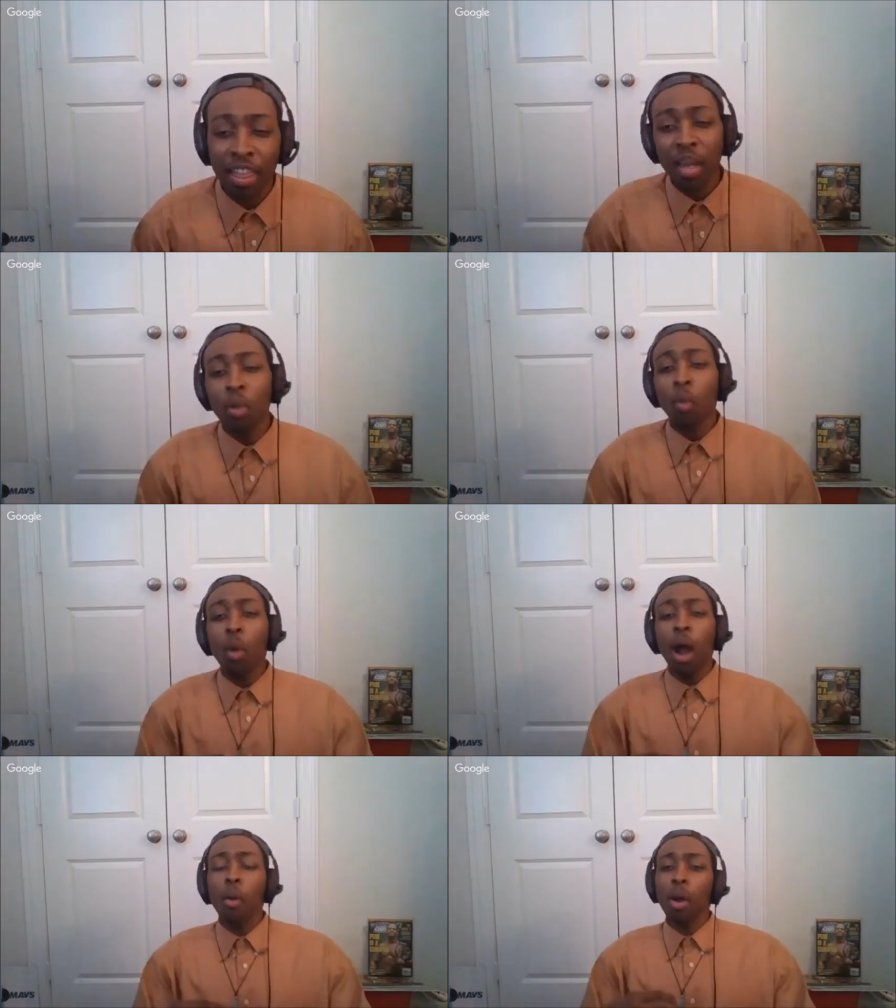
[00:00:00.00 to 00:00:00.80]
then
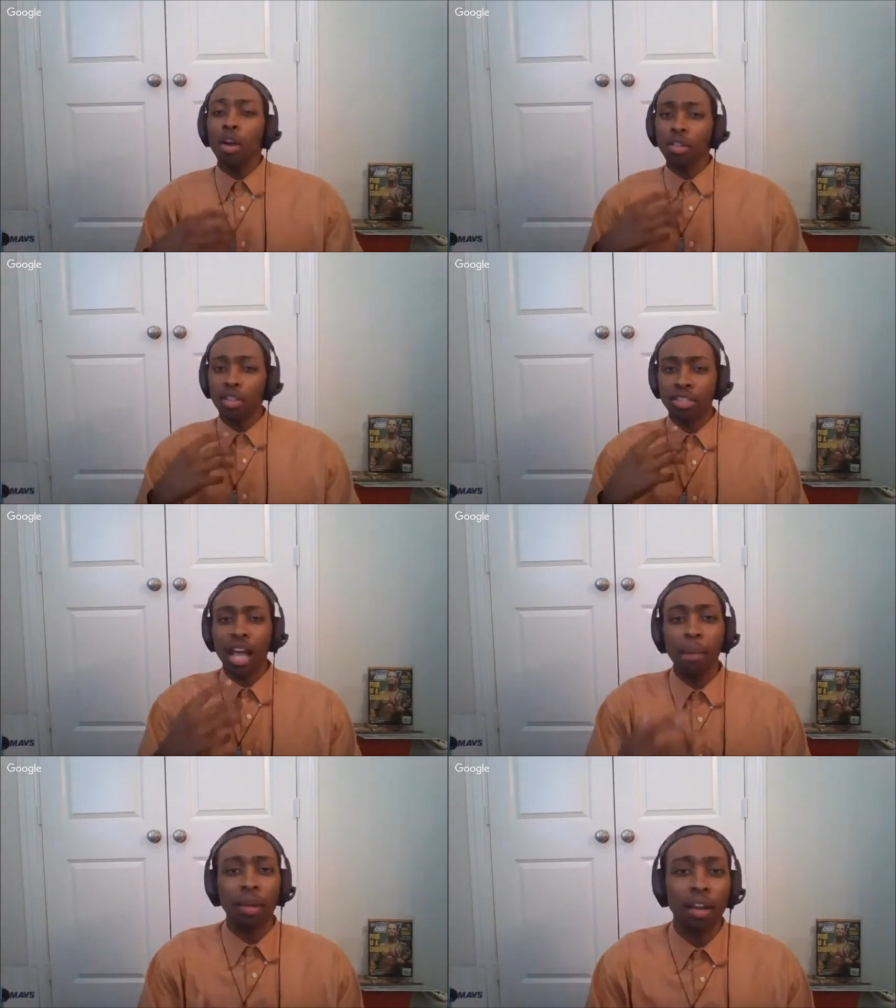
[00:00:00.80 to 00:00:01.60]
while we're on the
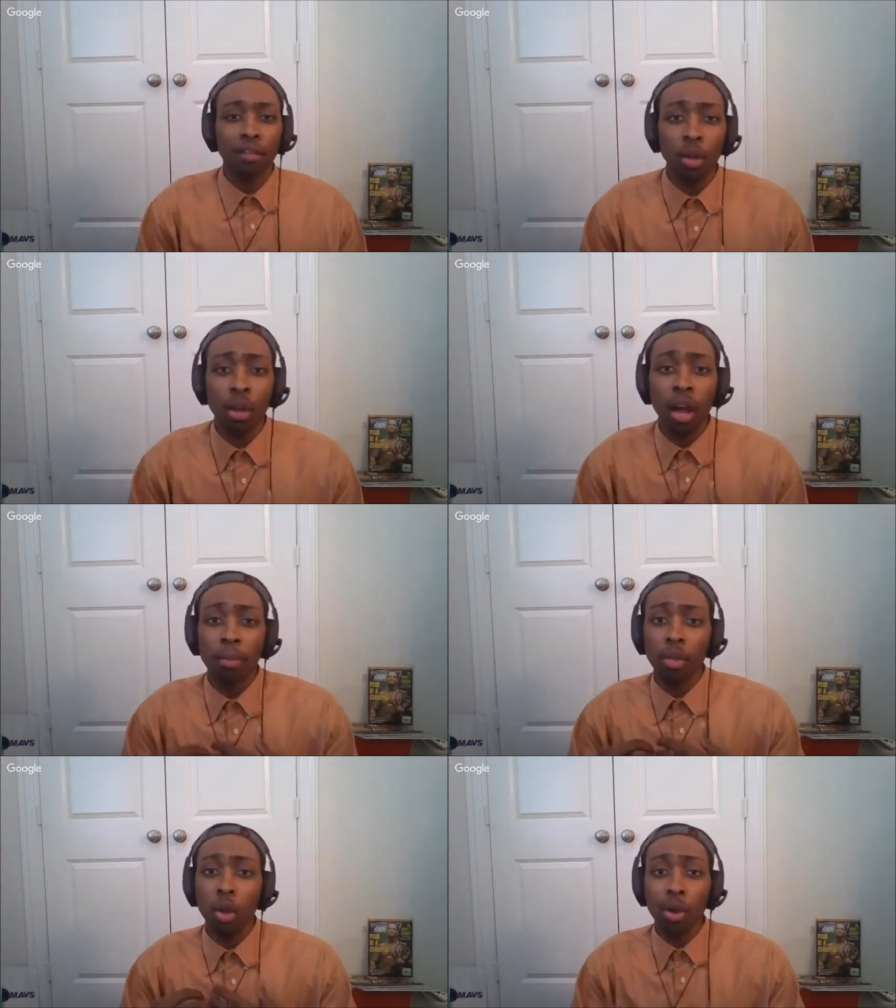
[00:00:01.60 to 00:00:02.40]
topic of
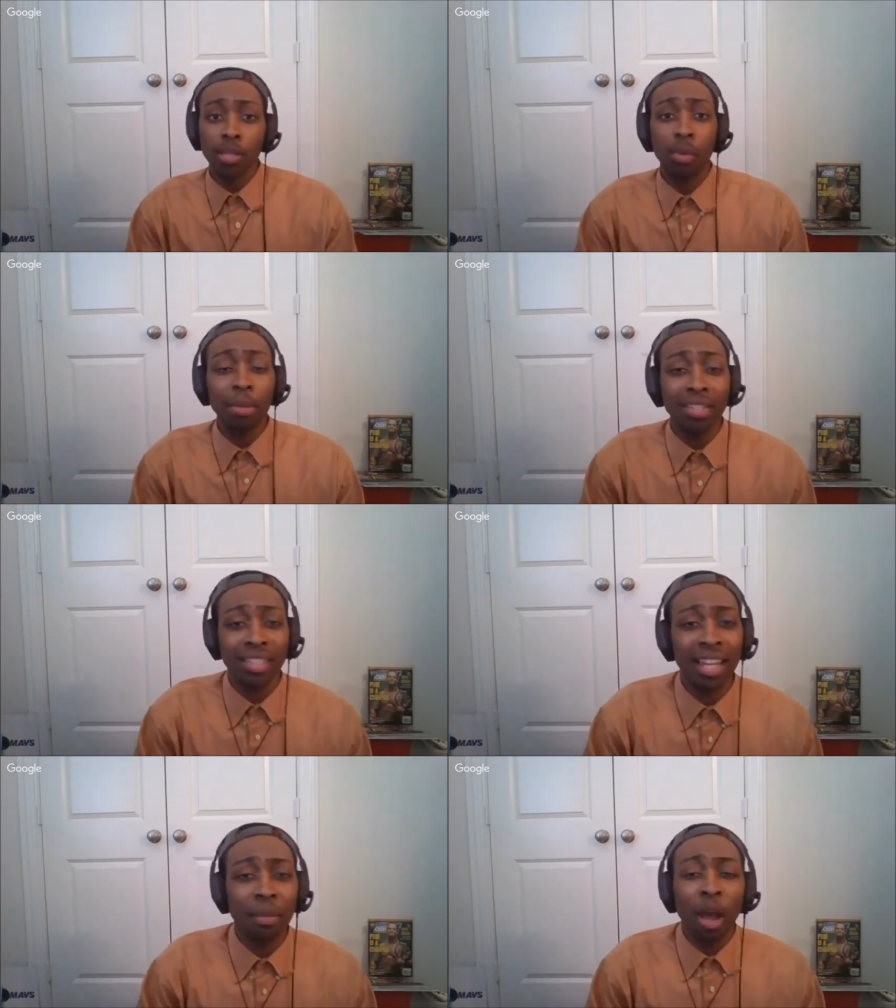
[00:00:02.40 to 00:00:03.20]
um U S women's
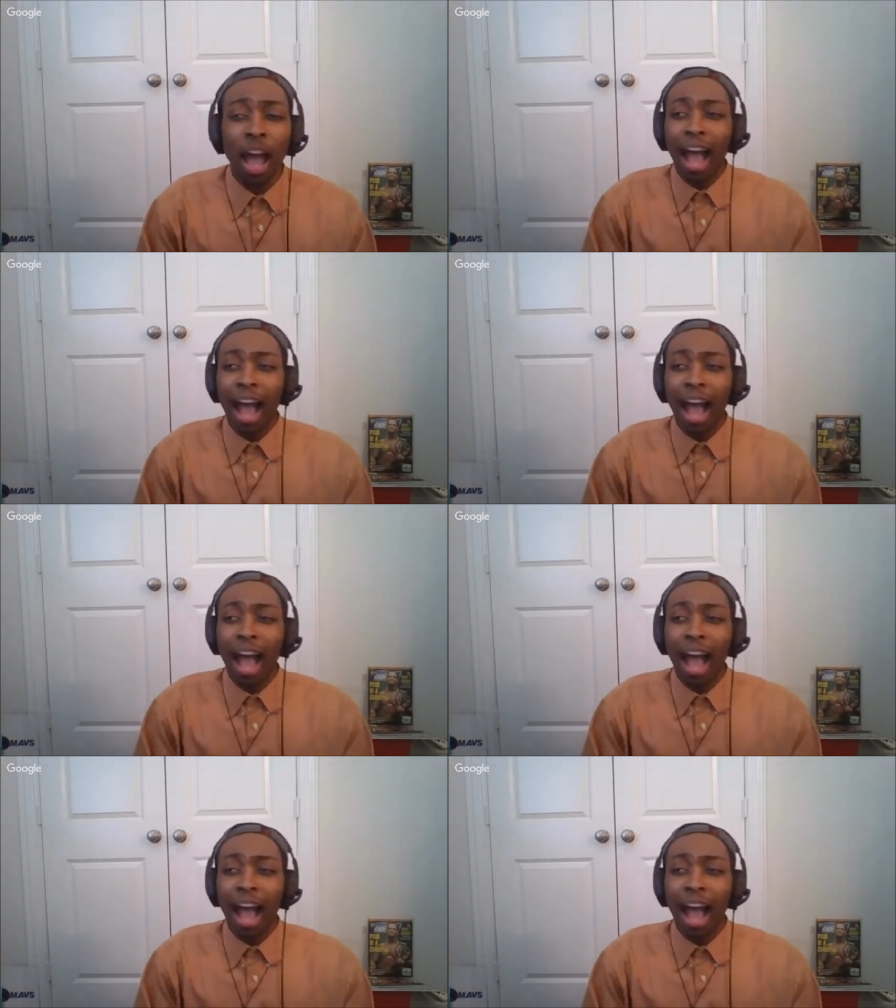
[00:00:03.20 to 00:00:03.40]
team,